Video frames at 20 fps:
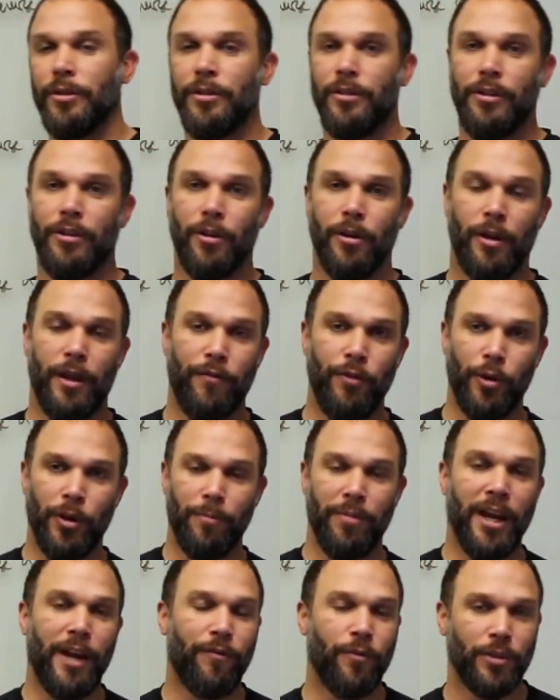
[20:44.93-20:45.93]
you know, if you
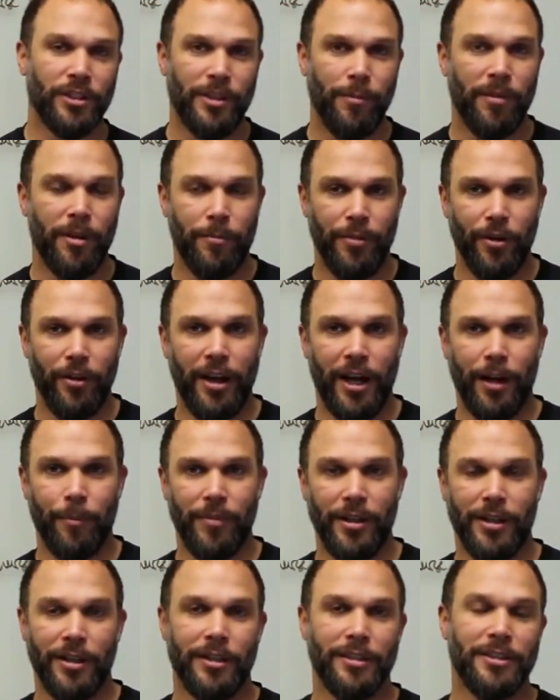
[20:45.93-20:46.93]
can pay for some of the build out
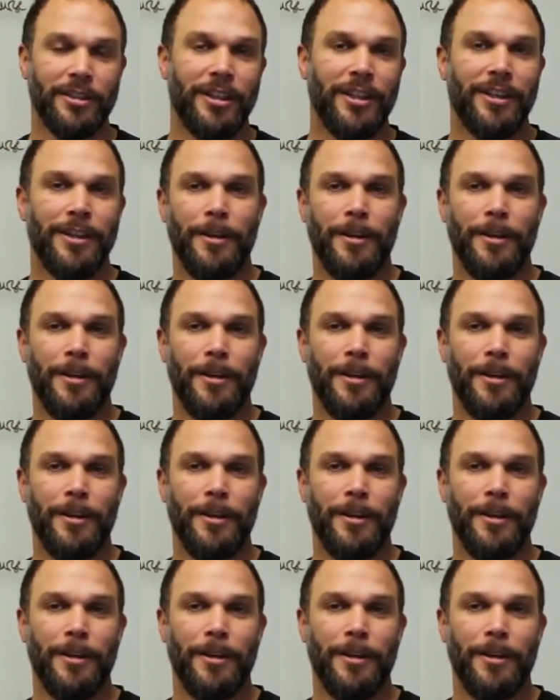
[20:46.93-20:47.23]
because,